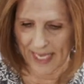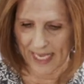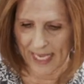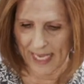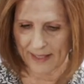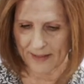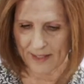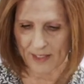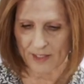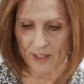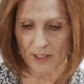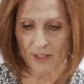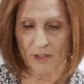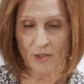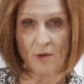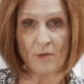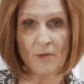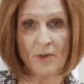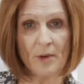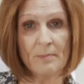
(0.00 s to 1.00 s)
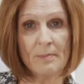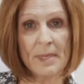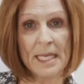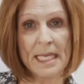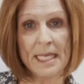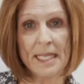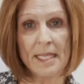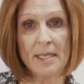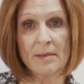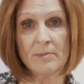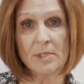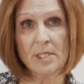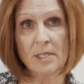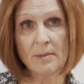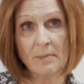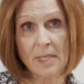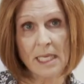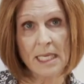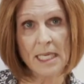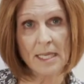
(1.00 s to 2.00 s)
And this is over medium to
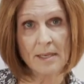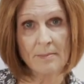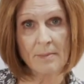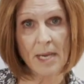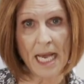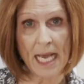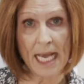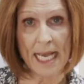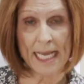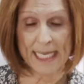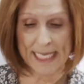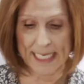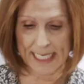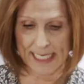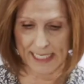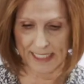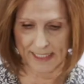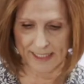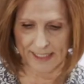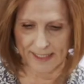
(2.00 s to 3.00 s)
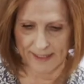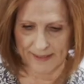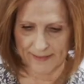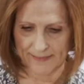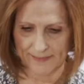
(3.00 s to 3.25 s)
medium-high heat.